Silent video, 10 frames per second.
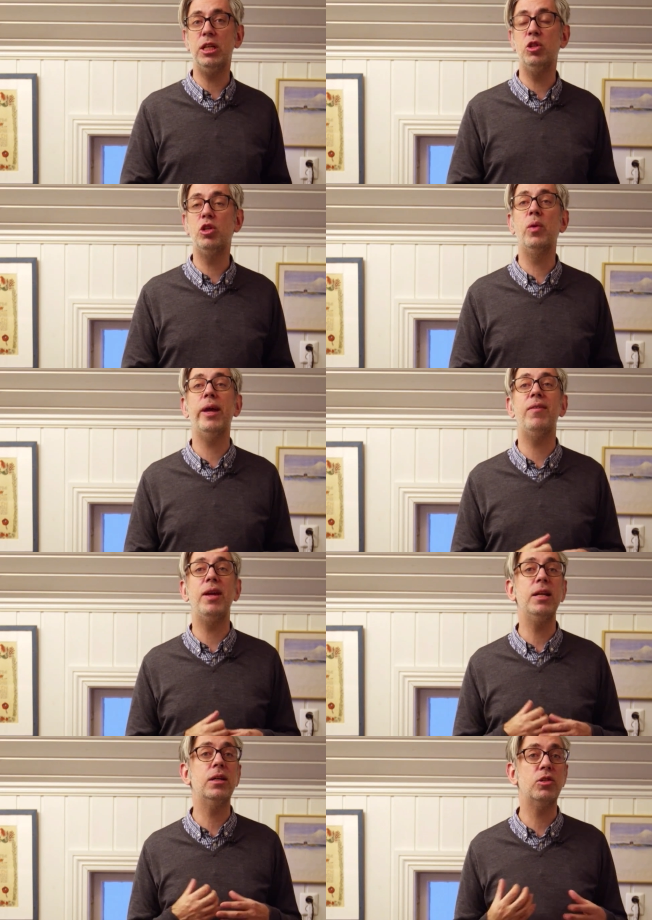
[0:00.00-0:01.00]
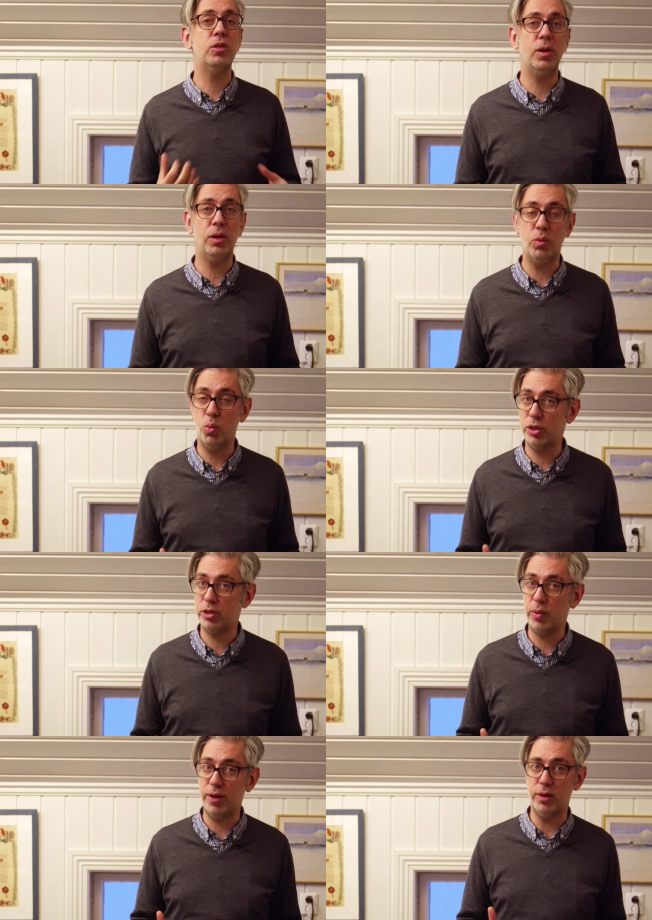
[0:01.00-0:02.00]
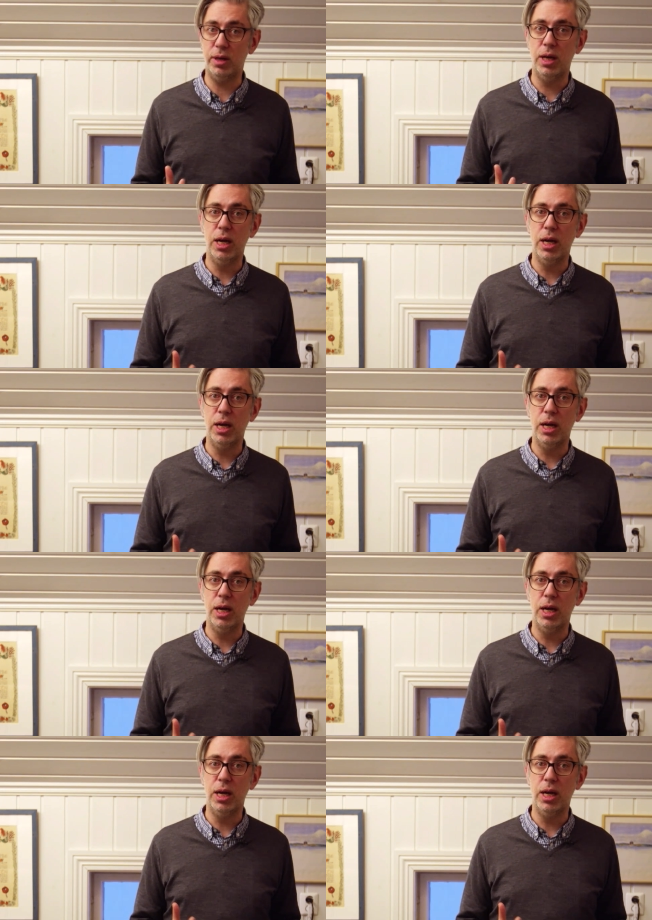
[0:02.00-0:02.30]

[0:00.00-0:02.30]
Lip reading: you don't have any control whatsoever.